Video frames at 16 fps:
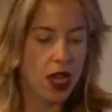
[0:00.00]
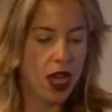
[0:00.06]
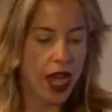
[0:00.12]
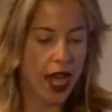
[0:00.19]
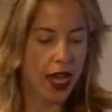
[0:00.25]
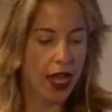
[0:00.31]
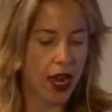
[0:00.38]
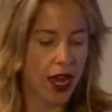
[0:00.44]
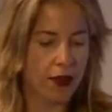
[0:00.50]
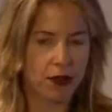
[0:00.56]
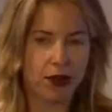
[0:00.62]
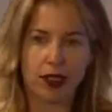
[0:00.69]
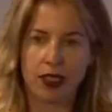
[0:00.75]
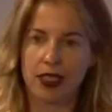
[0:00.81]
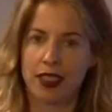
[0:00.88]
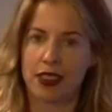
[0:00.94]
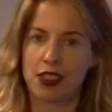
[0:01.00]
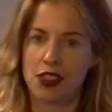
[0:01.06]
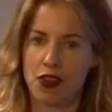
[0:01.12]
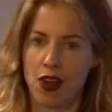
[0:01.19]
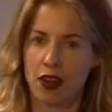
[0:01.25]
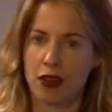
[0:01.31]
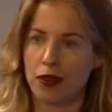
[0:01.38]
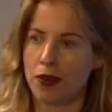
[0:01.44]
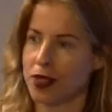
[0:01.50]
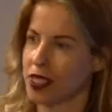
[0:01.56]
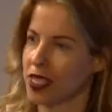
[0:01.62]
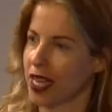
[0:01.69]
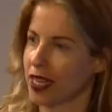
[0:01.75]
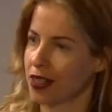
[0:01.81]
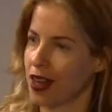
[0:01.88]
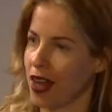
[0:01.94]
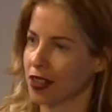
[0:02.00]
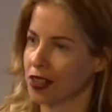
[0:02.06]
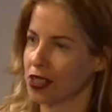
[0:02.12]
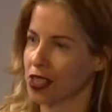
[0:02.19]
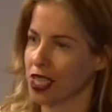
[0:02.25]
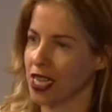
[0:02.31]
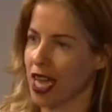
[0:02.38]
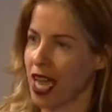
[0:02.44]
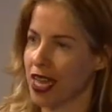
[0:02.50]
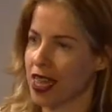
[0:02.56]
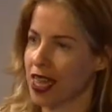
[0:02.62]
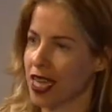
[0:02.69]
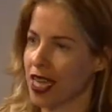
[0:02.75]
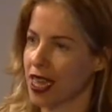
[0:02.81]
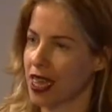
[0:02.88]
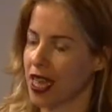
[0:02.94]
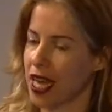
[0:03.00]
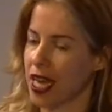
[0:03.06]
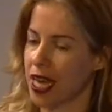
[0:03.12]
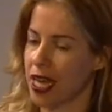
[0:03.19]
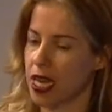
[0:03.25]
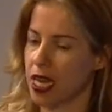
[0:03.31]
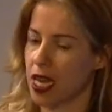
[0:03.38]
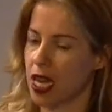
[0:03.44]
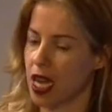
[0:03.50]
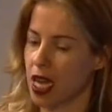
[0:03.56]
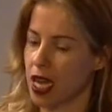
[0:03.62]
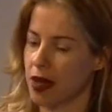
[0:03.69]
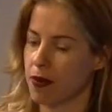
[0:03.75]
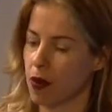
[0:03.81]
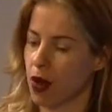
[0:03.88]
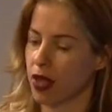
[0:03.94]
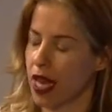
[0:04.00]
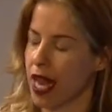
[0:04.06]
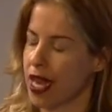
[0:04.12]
And I really struggle with technology. I think that um, while it